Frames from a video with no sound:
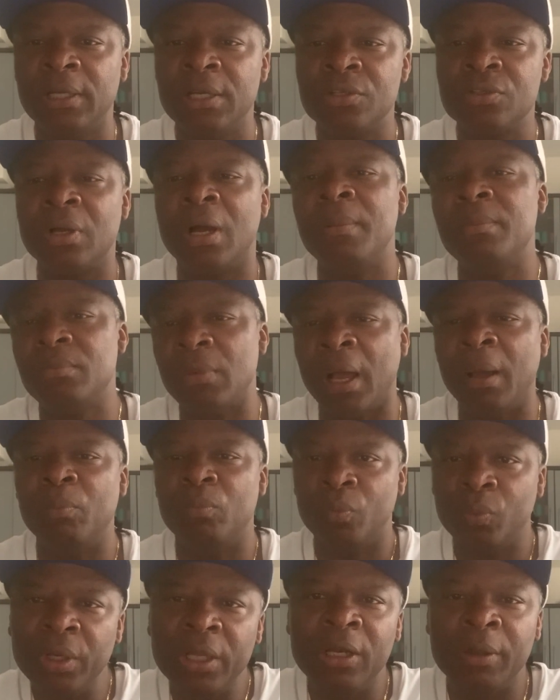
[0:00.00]
So
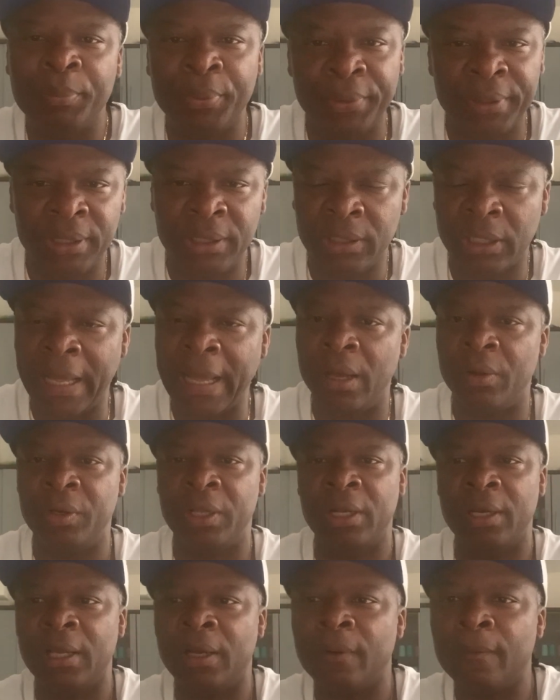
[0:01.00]
I'm really putting it out
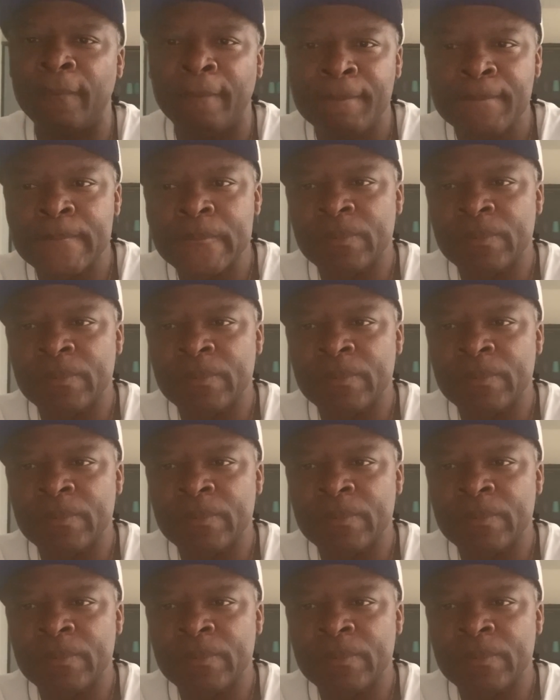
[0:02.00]
there now.